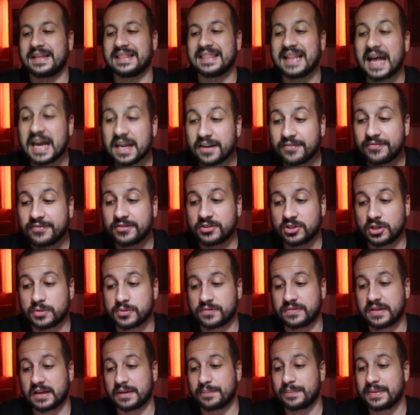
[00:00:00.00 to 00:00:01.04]
life in
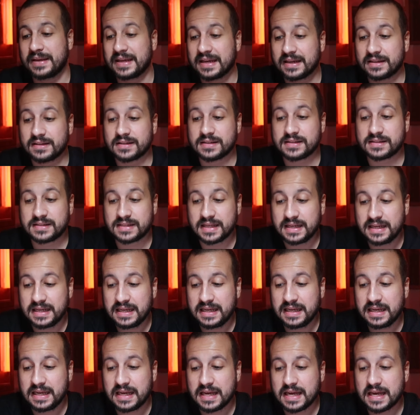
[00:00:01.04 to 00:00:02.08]
terms of like being in the
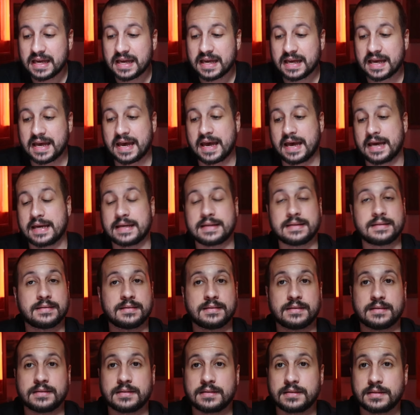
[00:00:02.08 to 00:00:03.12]
city
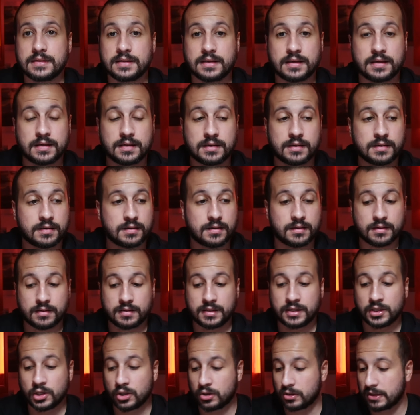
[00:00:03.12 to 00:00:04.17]
and uh,
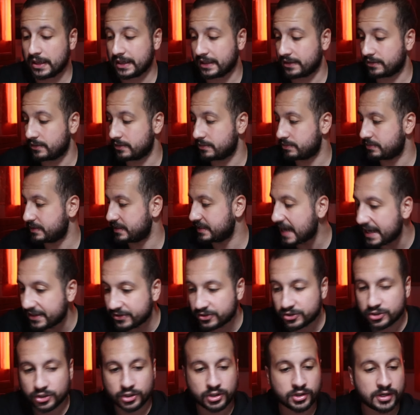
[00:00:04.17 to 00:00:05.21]
you know like the
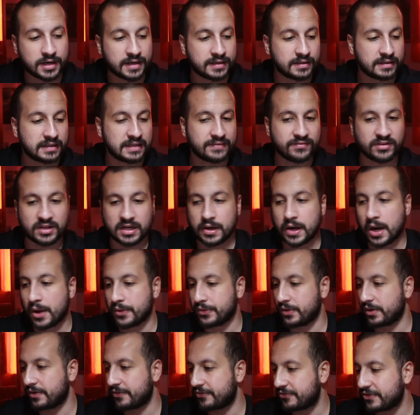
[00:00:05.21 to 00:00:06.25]
center and living
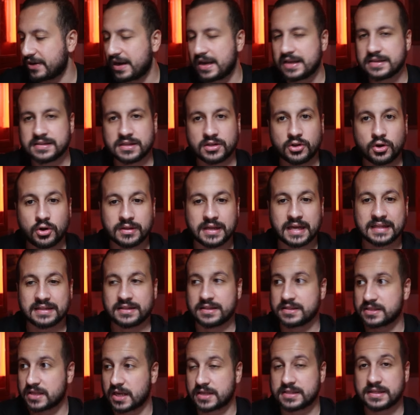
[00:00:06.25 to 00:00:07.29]
around her friends and all that
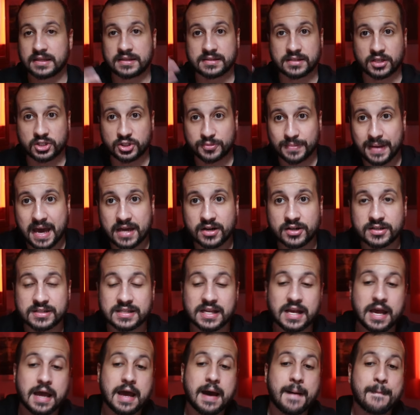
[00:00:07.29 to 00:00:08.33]
and discussing such
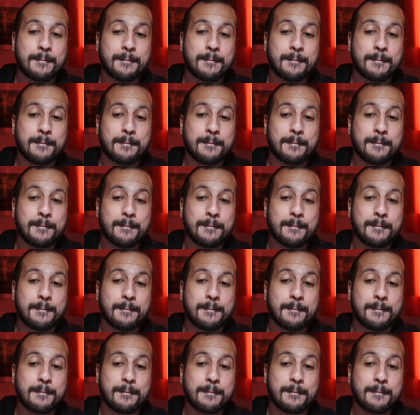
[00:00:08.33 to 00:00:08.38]
matters